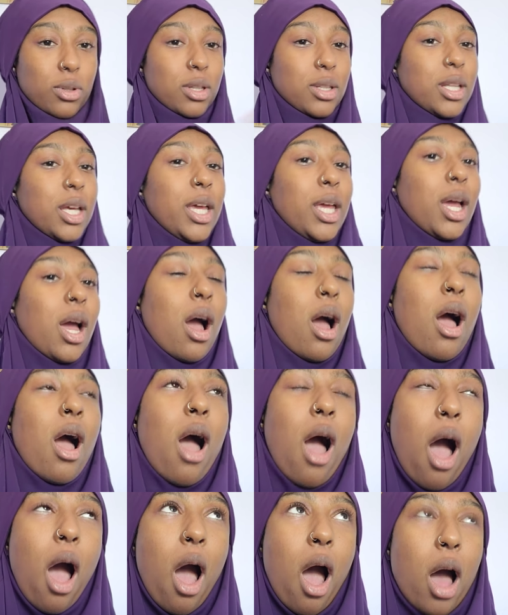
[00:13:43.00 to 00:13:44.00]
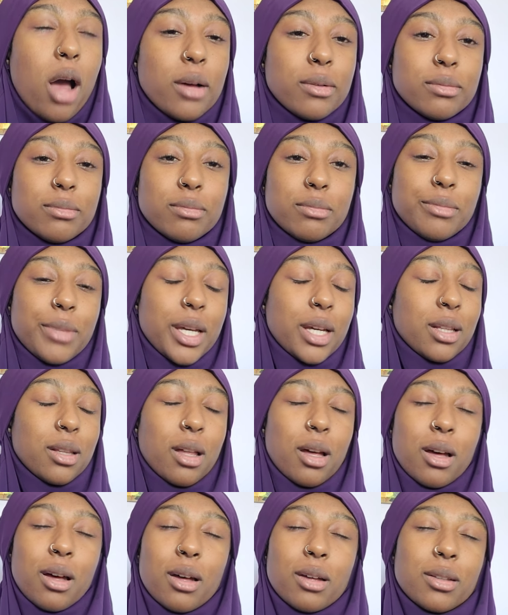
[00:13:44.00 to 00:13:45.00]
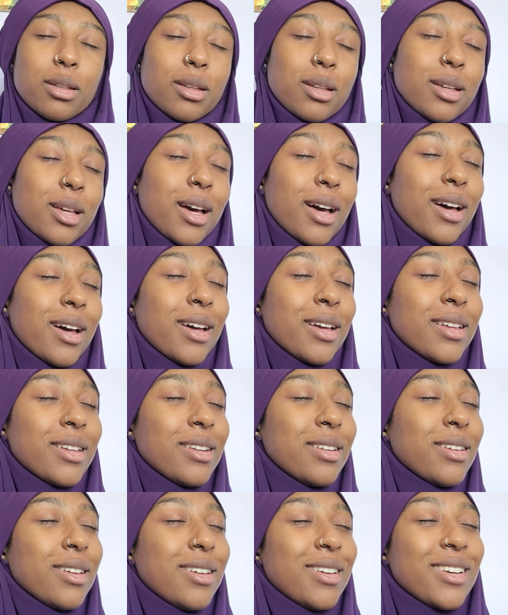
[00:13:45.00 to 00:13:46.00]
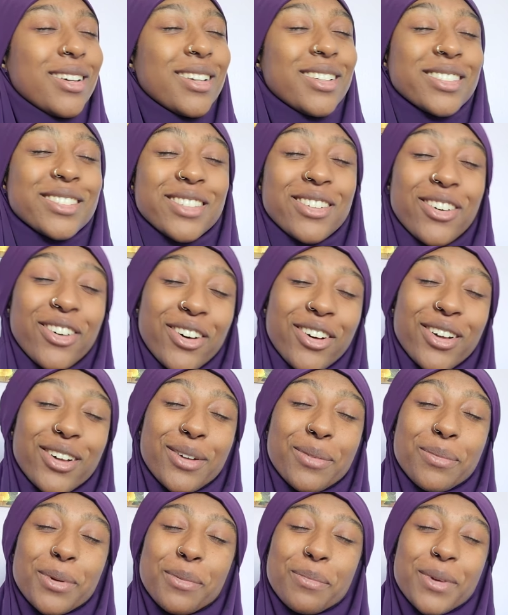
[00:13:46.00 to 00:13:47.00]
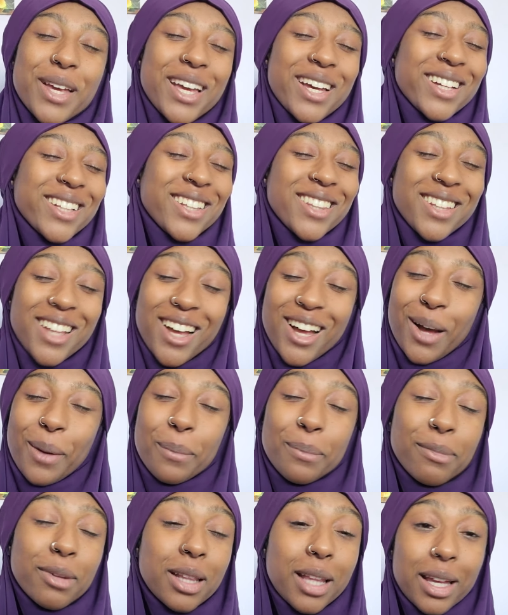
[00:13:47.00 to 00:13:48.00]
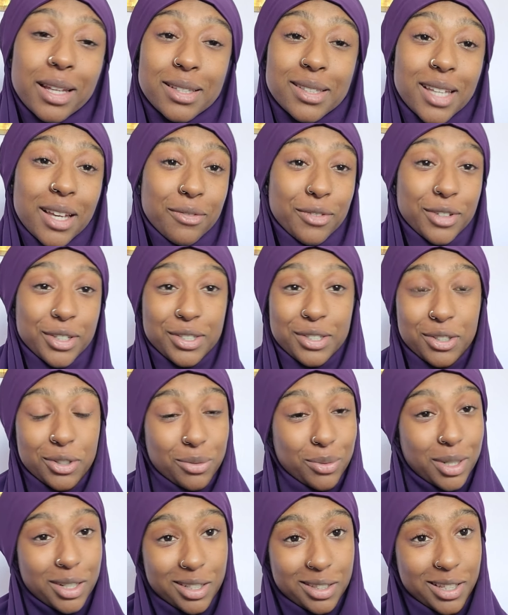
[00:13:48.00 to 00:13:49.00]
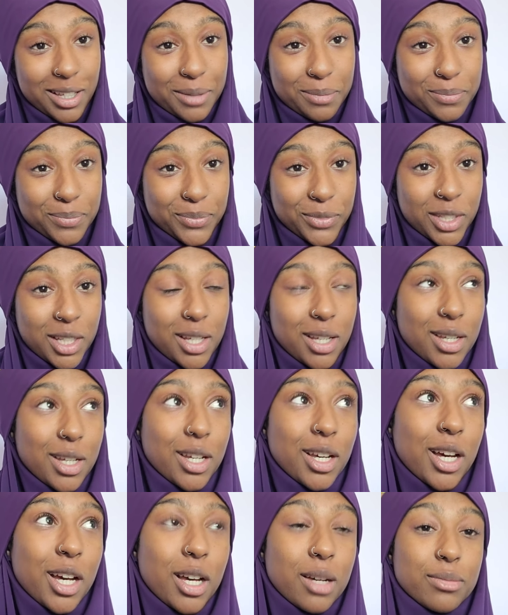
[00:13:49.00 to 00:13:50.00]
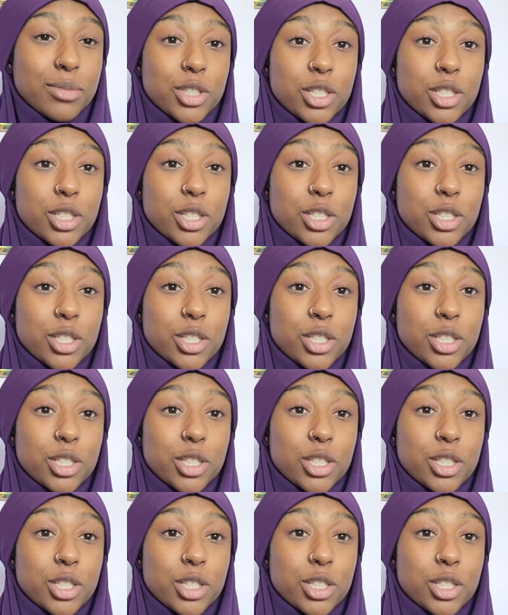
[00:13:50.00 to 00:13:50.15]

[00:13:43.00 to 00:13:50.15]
like, may Allah guide us all, but may Allah bless every single one of them.